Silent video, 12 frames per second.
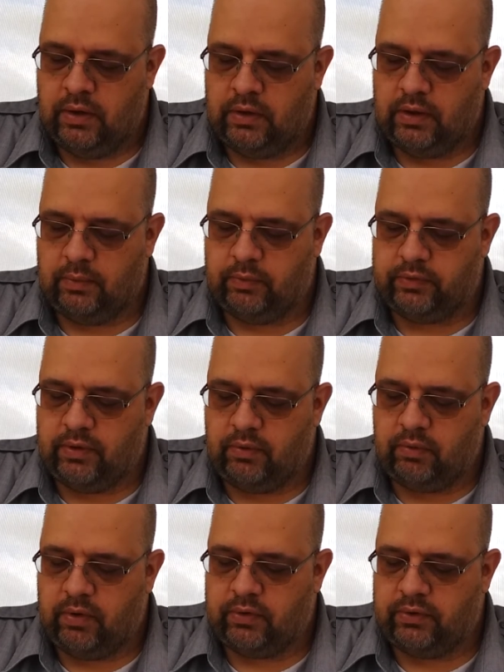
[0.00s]
there was some
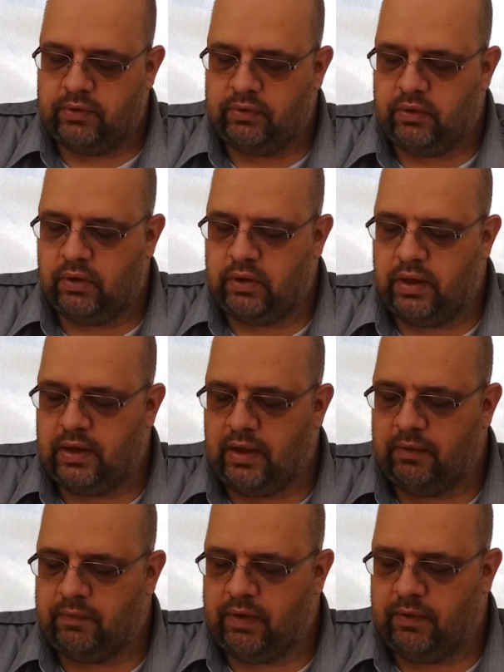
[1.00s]
criticism of the
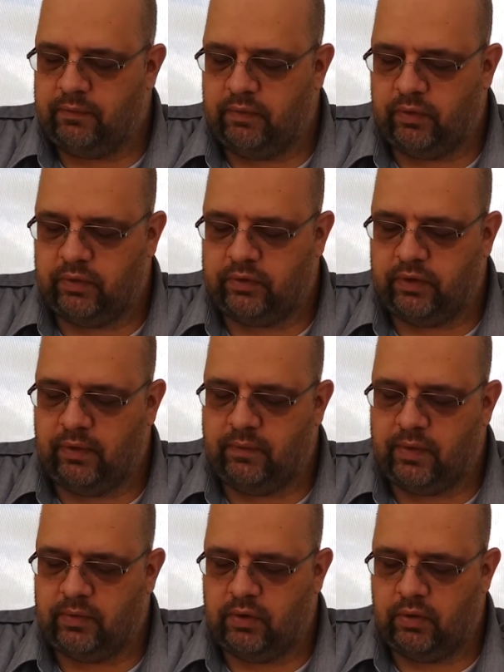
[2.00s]
NIV from
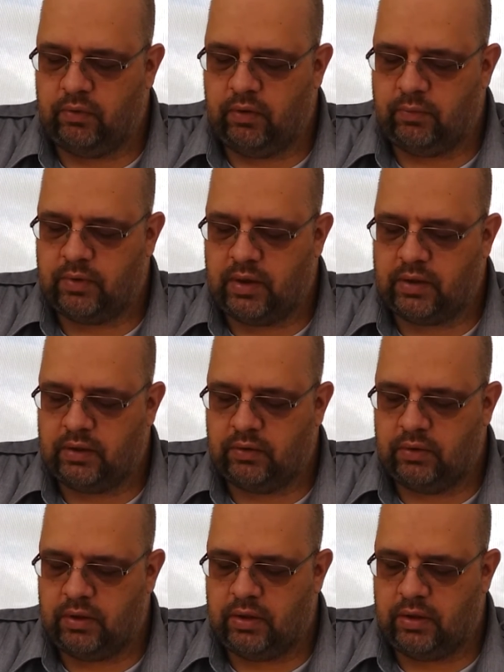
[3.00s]
conservatives who objected to
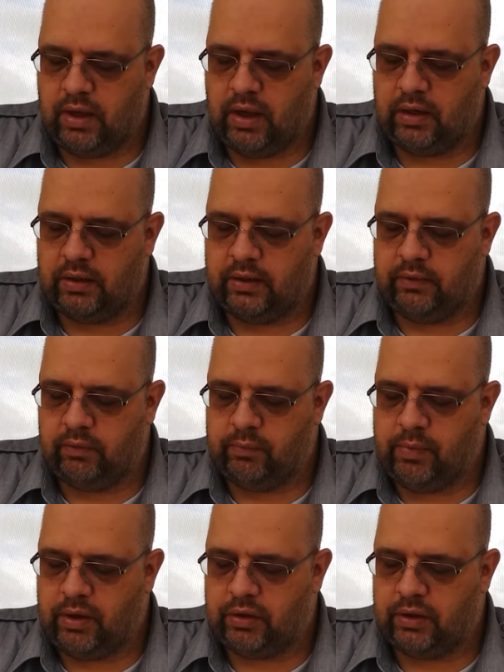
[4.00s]
the non-literal
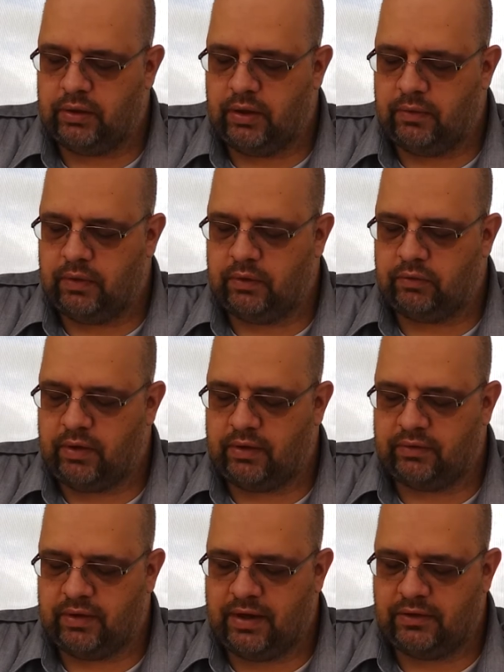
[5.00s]
method of the
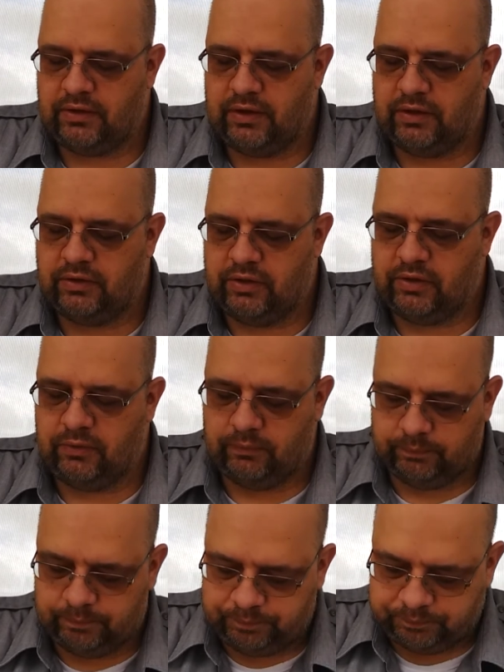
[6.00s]
translation in general.
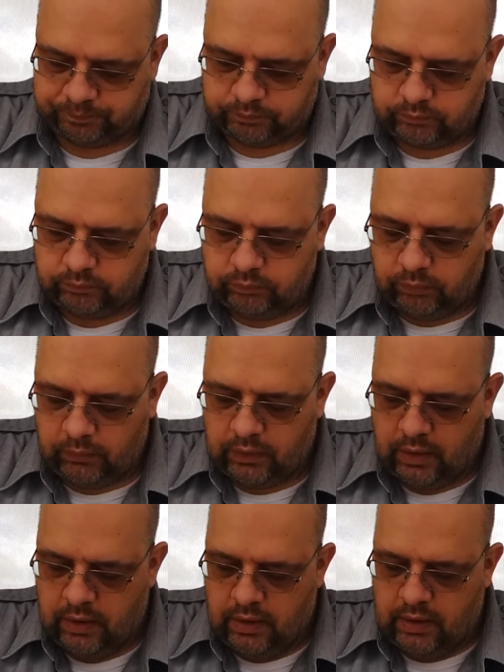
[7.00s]

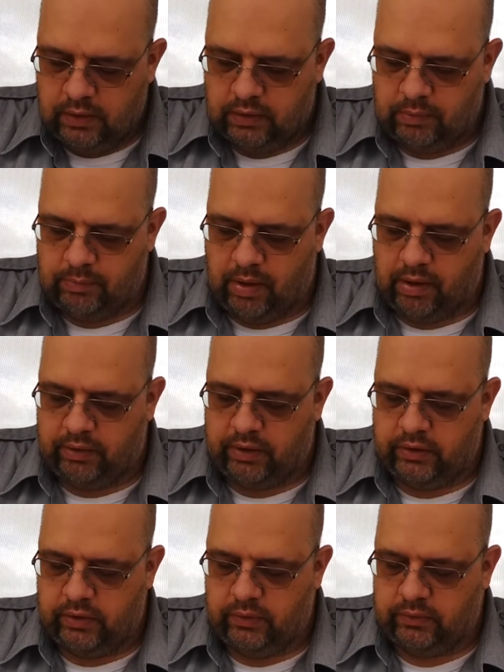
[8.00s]
The moderate
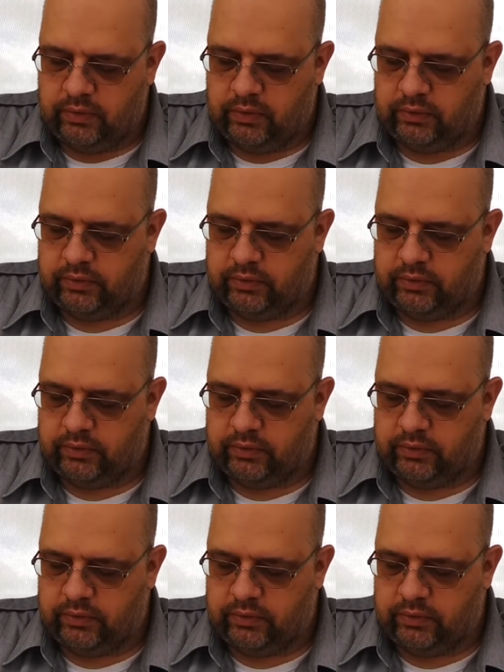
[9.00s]
use of the